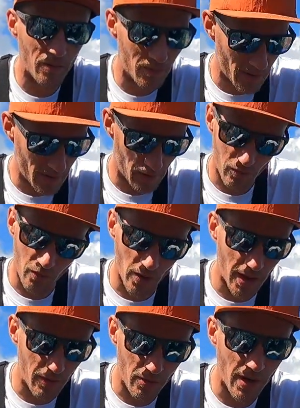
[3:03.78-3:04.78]
them
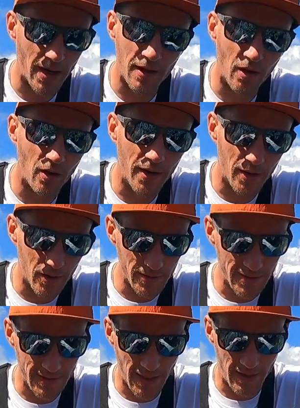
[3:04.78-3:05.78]
really, really not in a
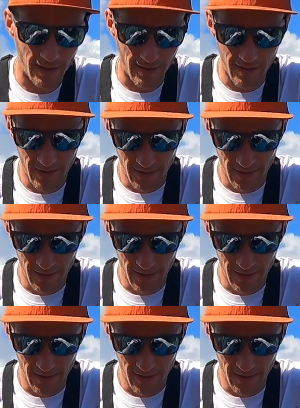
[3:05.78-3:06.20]
good state.